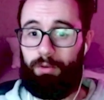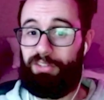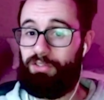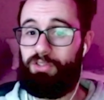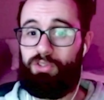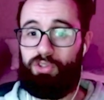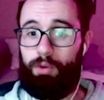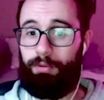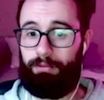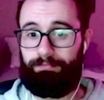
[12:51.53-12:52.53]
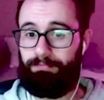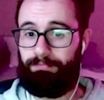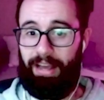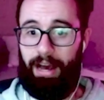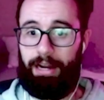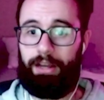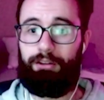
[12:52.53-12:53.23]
which is super chaotic.